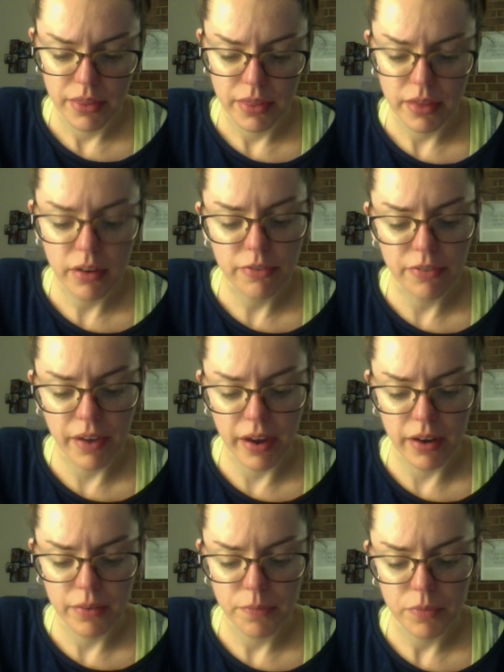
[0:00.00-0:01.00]
"They're
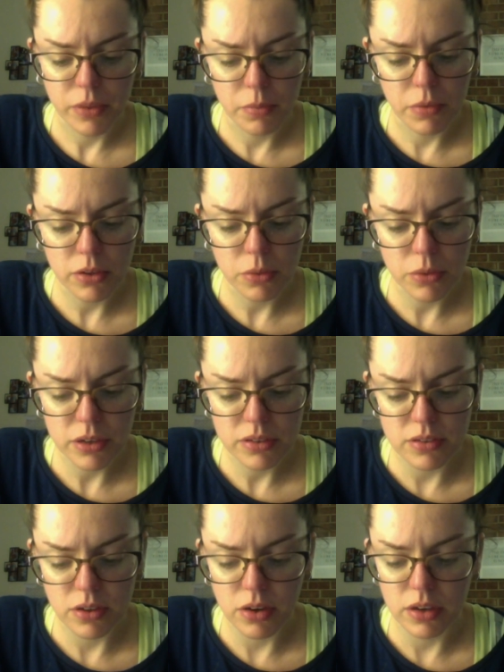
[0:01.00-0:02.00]
fair. The miller works
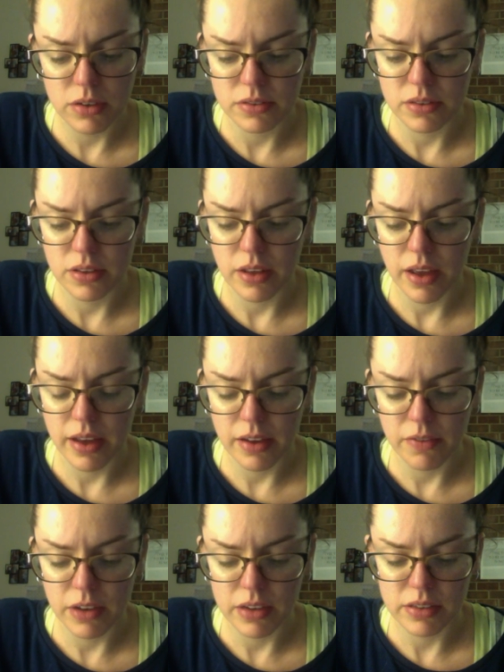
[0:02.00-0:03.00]
as hard as any
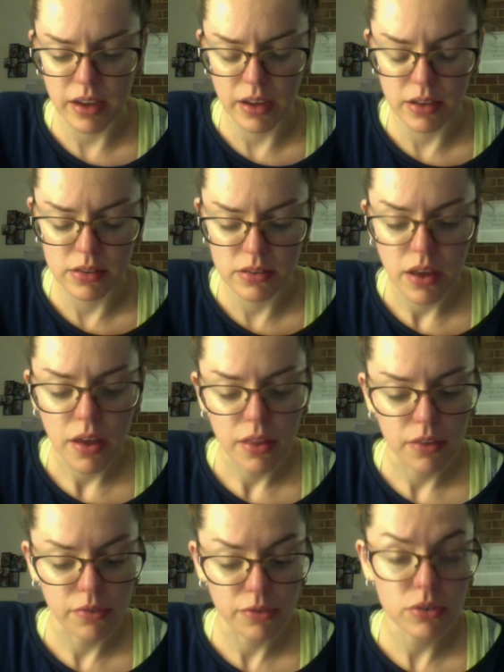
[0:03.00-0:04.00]
of us hands.
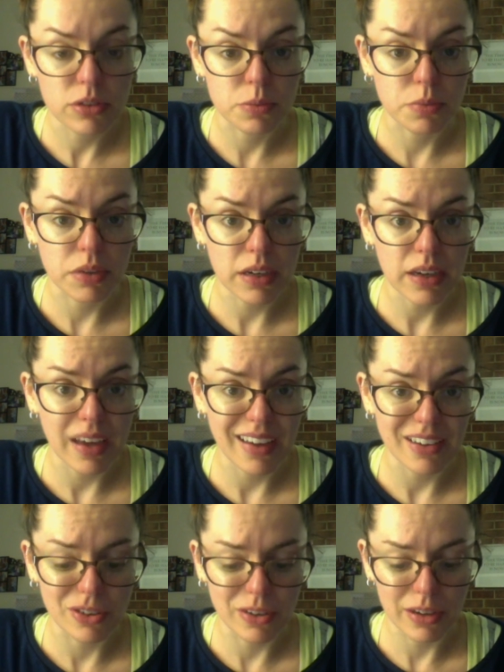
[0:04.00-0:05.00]
The food is plenty
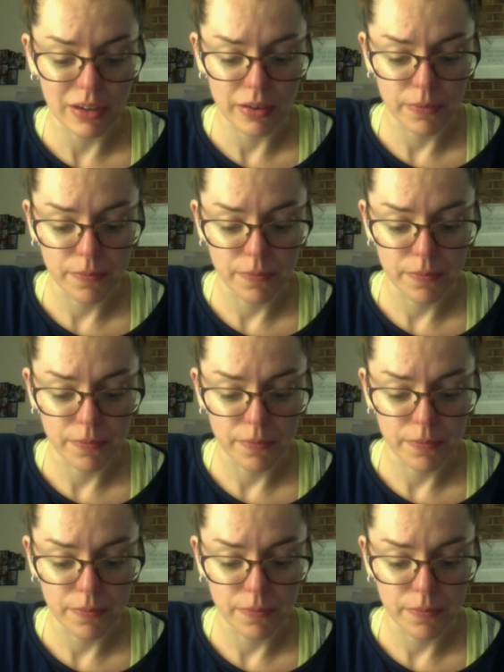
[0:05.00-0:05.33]
and good."